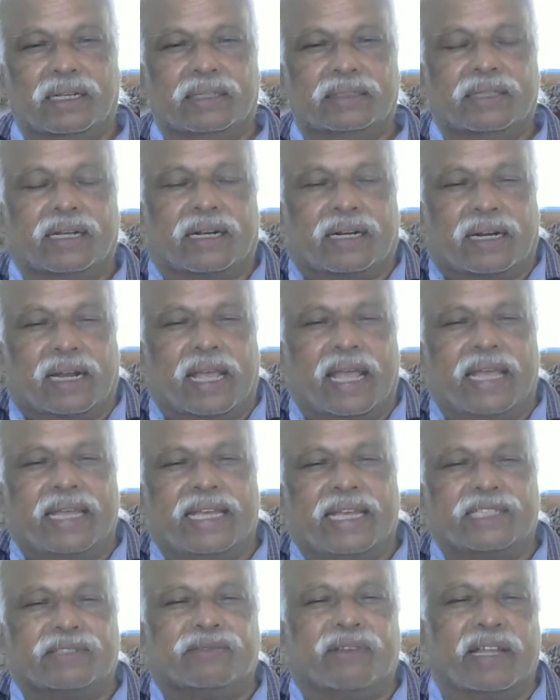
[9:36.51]
the clay
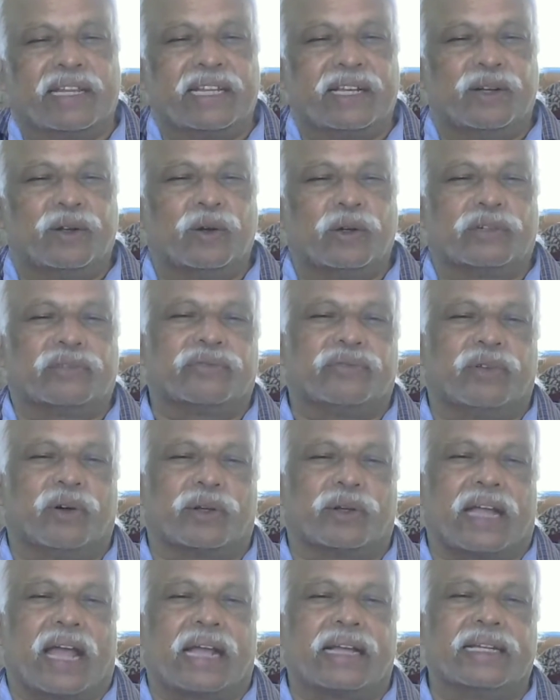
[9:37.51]
is very good
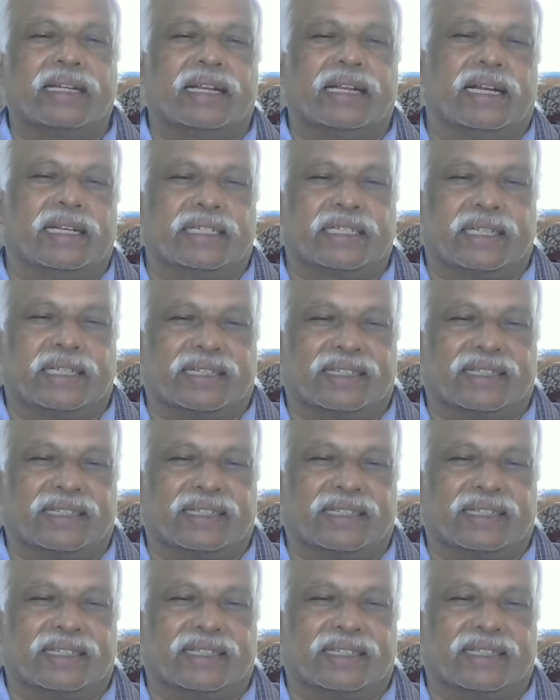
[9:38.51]
for agriculture.